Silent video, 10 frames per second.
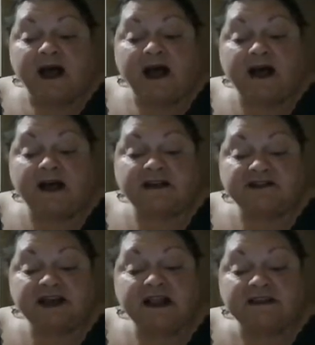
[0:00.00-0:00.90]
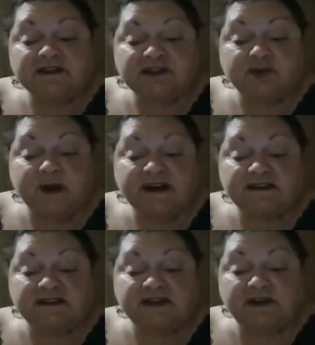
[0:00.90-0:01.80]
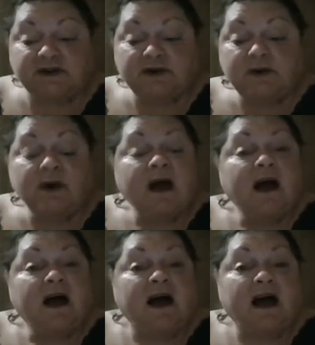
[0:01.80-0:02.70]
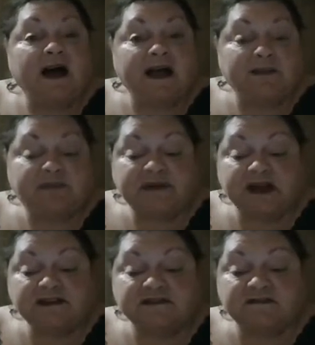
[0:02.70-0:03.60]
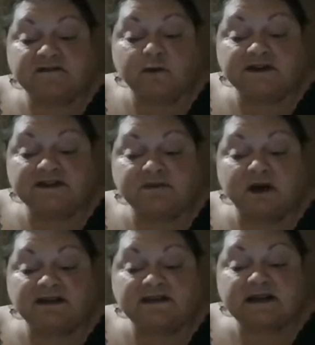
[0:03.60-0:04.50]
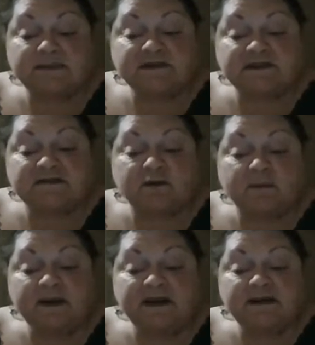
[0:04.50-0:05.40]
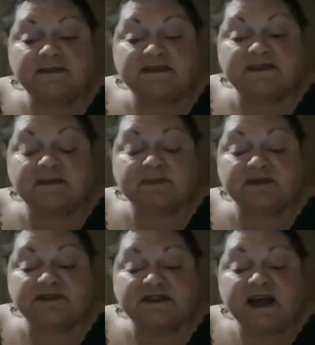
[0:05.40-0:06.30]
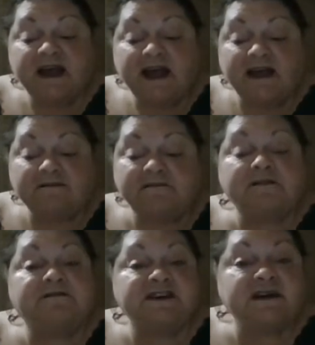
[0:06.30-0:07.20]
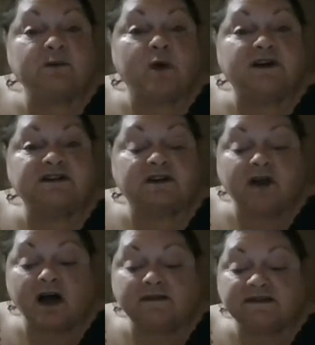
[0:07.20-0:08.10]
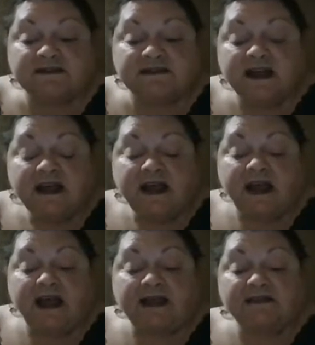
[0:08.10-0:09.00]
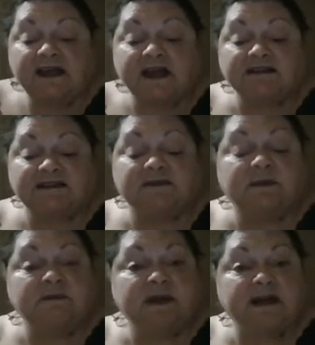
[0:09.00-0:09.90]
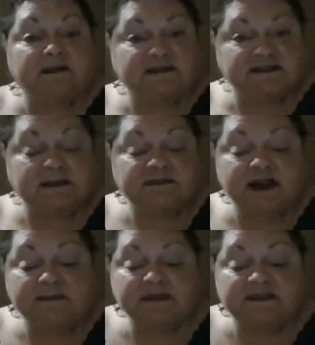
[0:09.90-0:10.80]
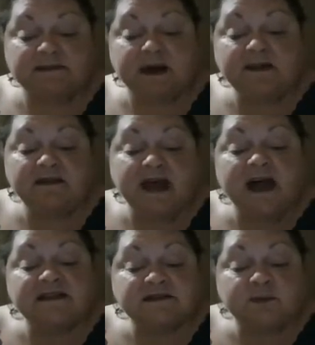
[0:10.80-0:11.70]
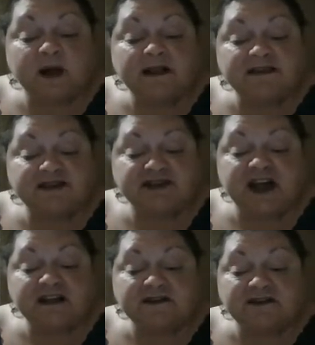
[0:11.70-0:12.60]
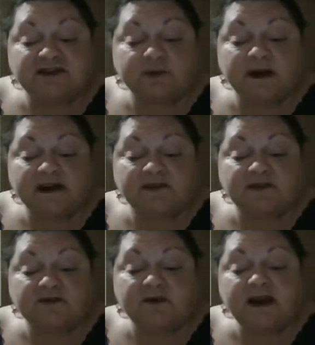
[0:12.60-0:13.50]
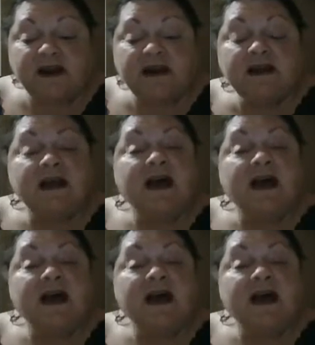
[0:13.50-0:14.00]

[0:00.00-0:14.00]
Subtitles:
Challenge 22, I pledged 4 small slippers, 4 medium slippers, and 15 washcloths, and that's to be mailed sometime this month, as well as Challenge 23.